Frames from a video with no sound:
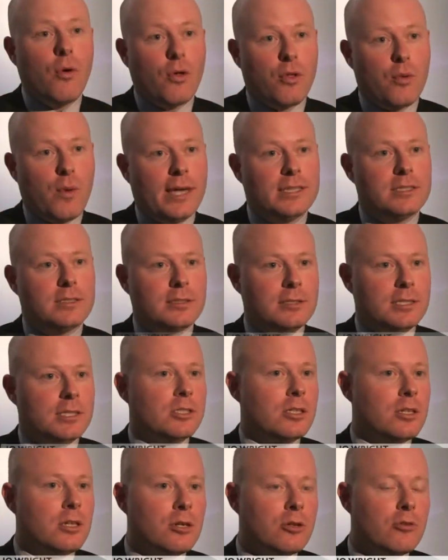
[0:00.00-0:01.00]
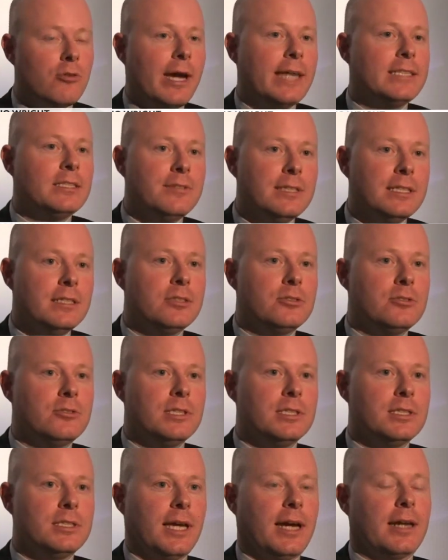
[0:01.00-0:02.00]
the Northwest, the digital and creative
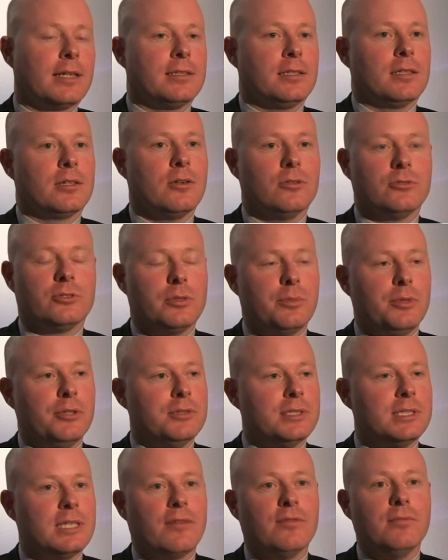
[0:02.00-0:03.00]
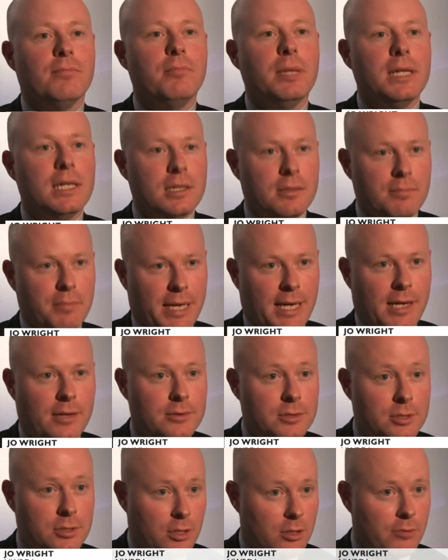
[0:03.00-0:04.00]
industries sector contributes £7 billion
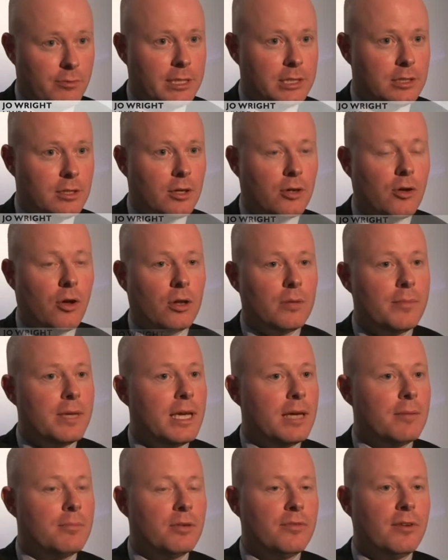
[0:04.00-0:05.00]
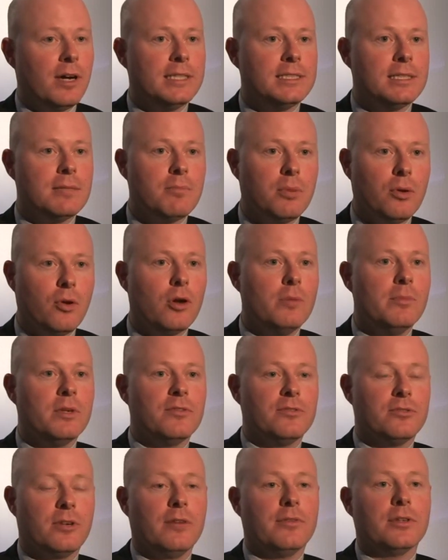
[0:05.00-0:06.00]
to the regional economy. It provides
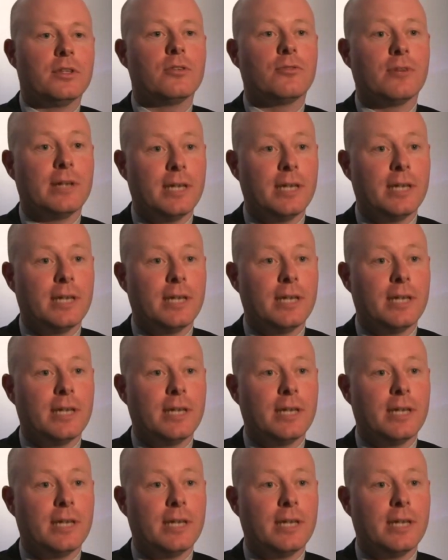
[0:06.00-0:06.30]
employment for over